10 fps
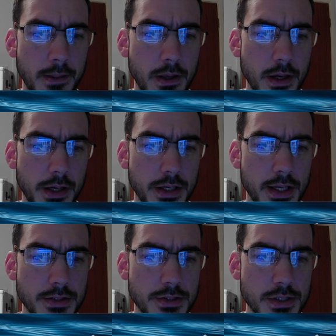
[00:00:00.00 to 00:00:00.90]
and it
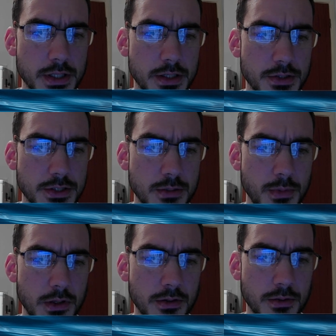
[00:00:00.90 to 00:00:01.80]
ends in a
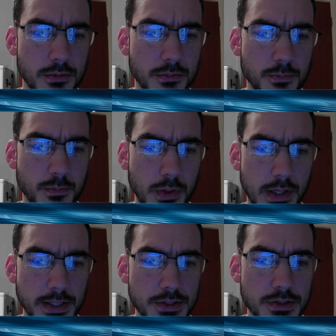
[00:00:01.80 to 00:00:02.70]
similar
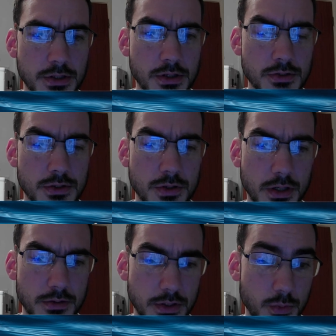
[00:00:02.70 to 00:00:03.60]
place, so
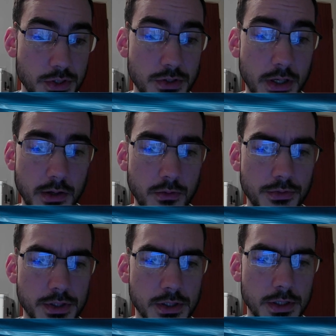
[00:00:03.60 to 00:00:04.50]
that which is a
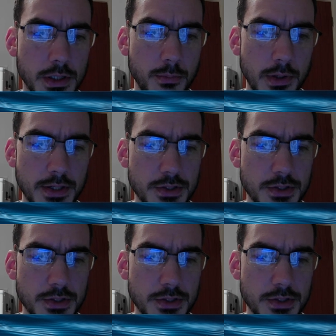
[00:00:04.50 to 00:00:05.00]
healthy place.